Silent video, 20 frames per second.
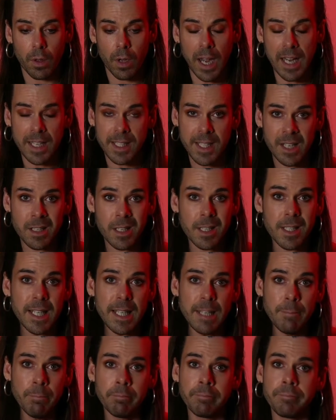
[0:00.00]

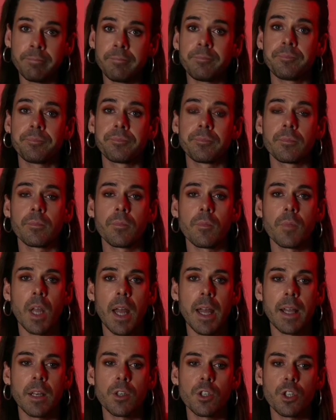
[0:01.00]
identity
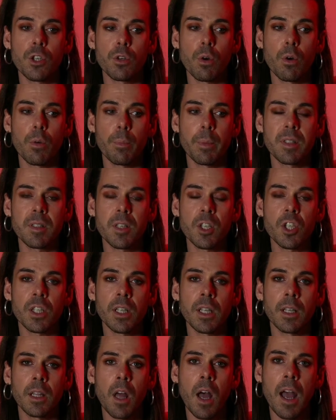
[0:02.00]
and your
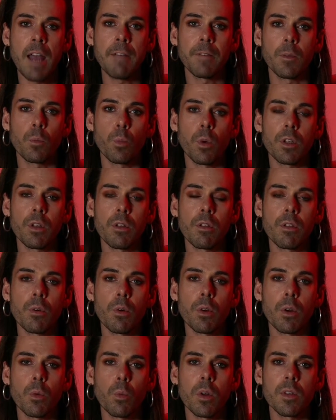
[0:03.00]
position in life and what you
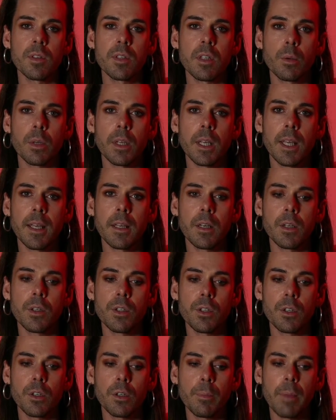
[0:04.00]
thought it was that you were here to
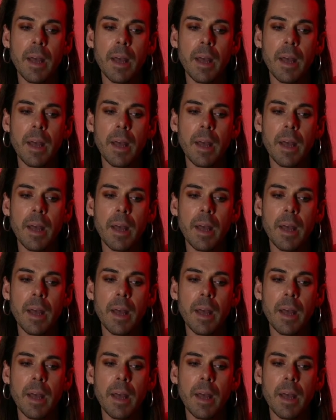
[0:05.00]
do,